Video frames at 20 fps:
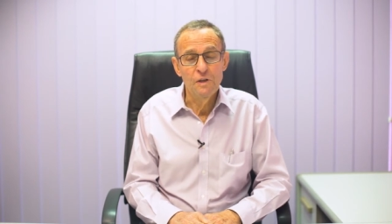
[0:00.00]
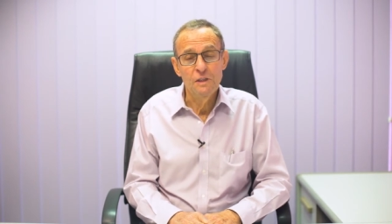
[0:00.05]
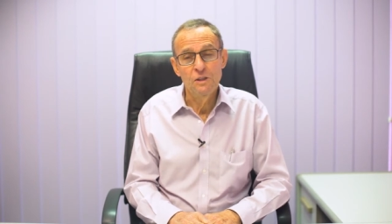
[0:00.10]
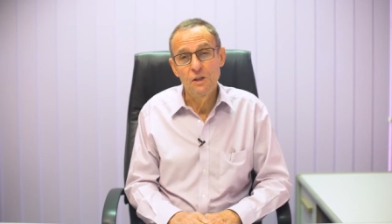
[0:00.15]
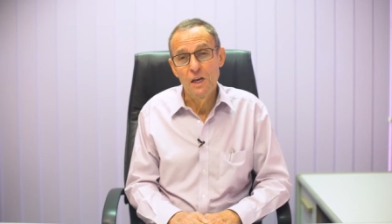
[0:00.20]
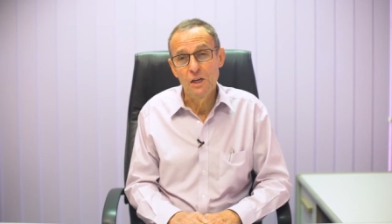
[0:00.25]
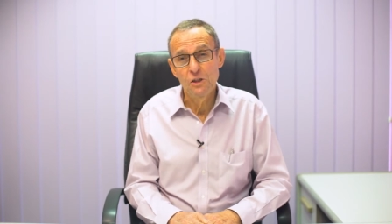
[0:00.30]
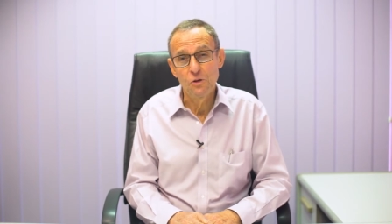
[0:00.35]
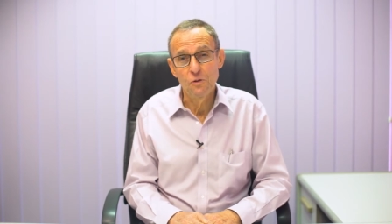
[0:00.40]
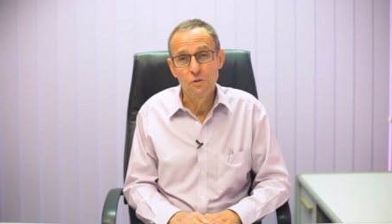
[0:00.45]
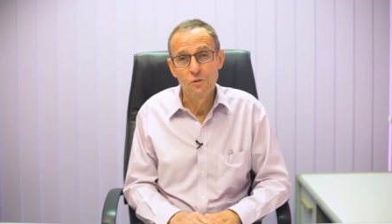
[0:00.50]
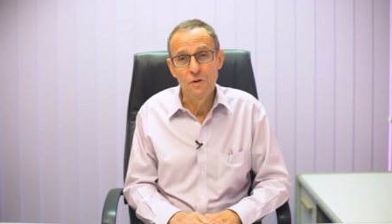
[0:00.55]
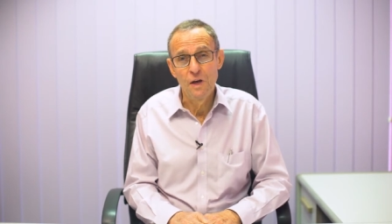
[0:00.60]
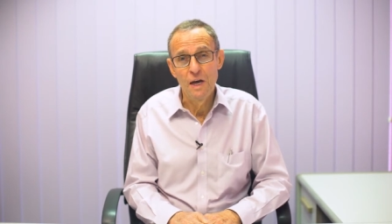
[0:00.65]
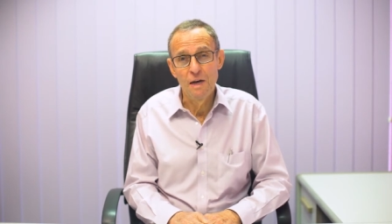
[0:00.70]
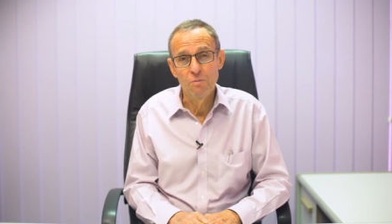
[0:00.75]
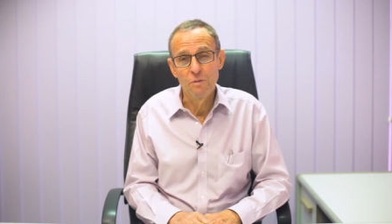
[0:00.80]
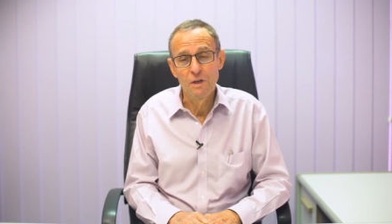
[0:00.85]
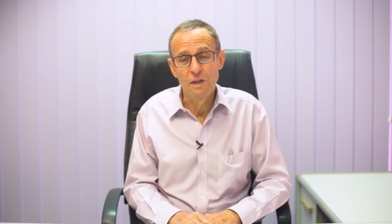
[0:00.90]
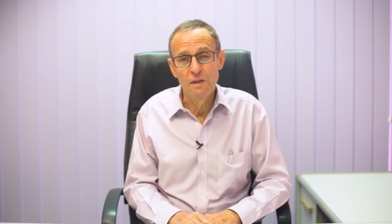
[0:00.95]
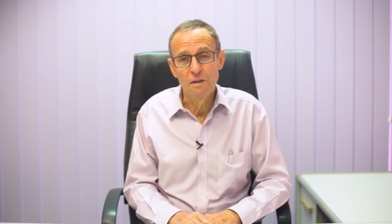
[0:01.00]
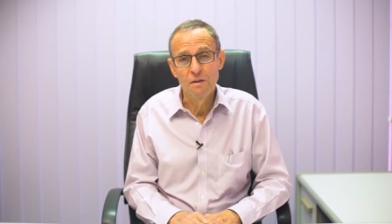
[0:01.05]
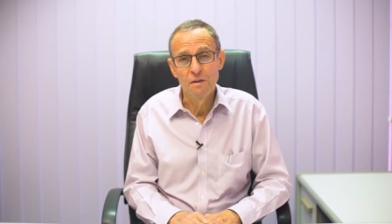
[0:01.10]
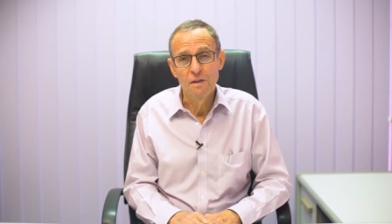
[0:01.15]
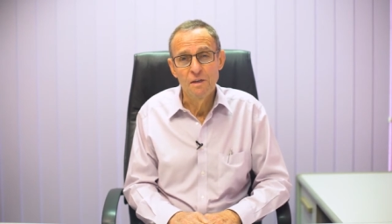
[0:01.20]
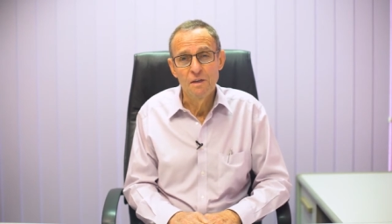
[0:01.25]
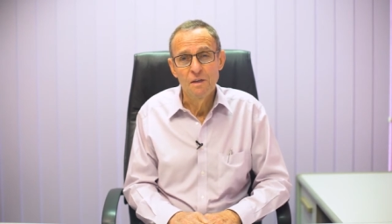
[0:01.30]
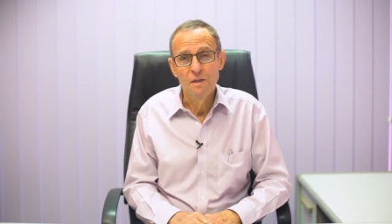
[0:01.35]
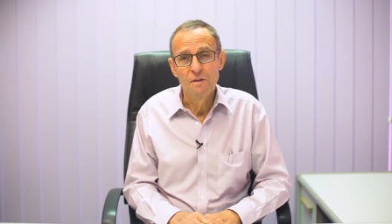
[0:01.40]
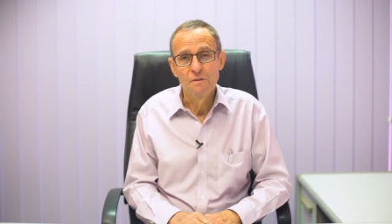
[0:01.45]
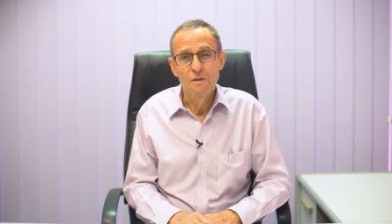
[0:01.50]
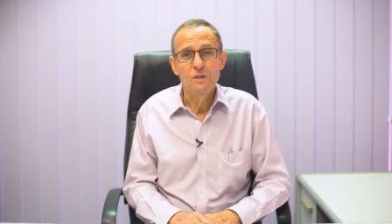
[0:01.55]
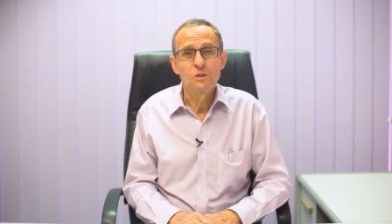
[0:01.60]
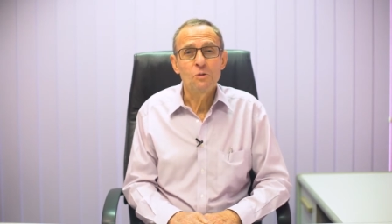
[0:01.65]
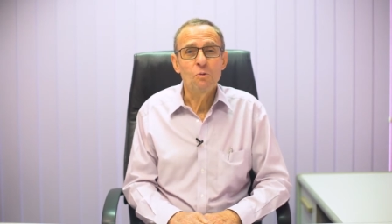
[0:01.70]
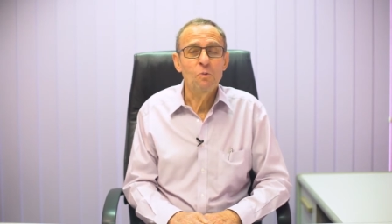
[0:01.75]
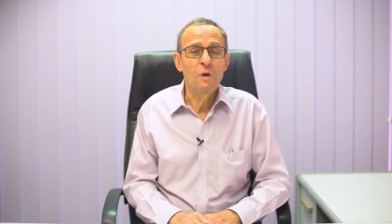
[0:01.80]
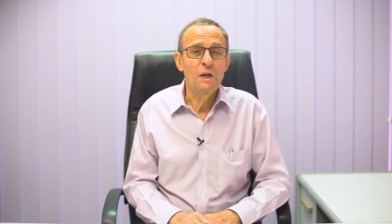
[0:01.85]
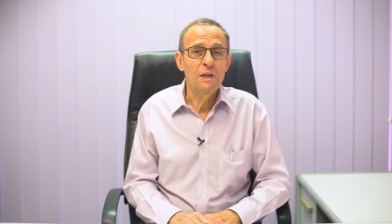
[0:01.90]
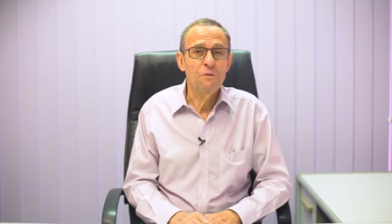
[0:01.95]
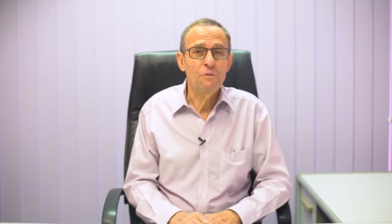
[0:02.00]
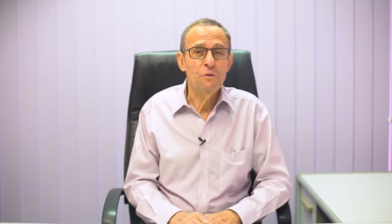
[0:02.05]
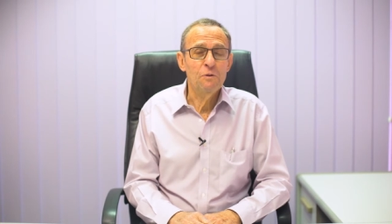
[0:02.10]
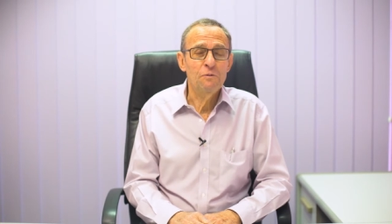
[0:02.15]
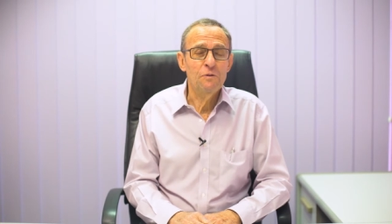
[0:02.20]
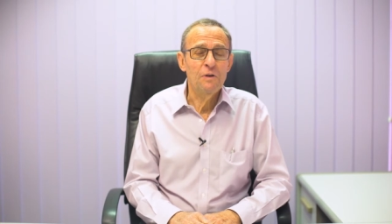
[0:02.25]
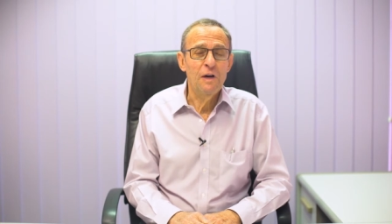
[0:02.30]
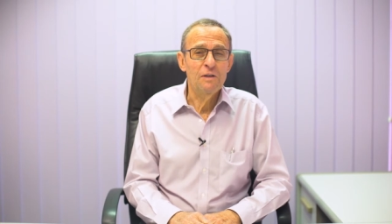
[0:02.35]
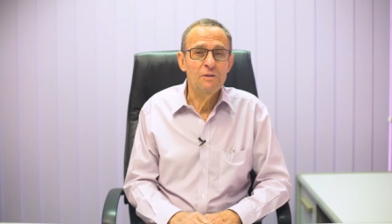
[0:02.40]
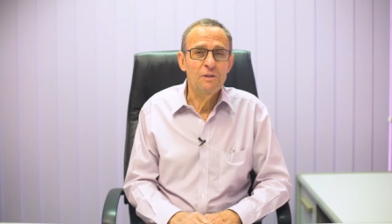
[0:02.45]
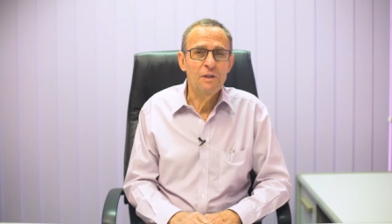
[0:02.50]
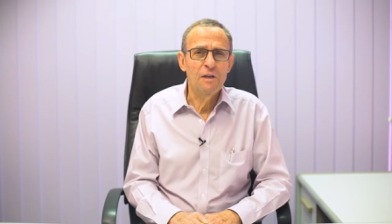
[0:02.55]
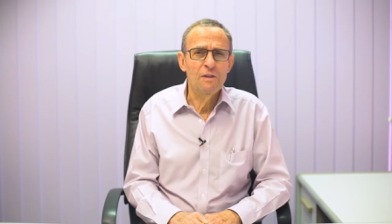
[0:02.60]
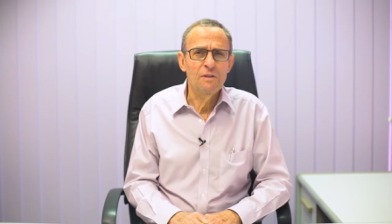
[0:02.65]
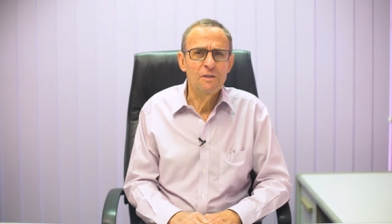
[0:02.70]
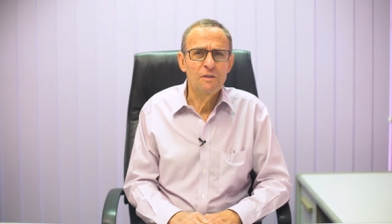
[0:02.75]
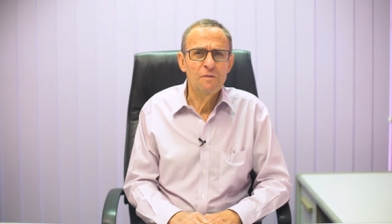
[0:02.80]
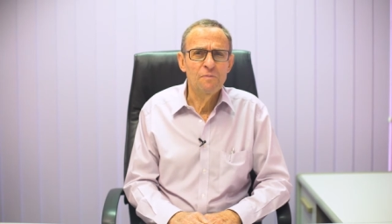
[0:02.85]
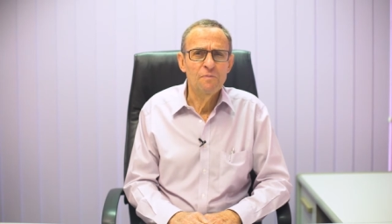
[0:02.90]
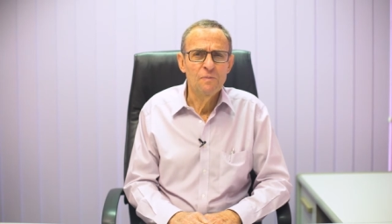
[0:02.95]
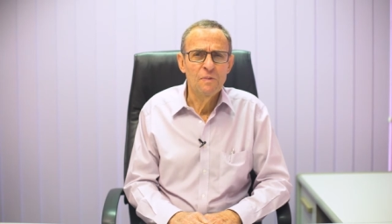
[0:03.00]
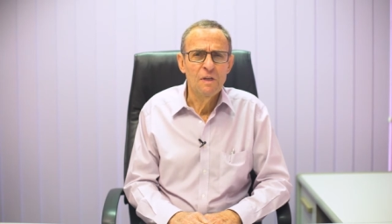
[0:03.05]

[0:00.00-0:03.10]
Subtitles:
"Is that your family? Those are wonderful photos."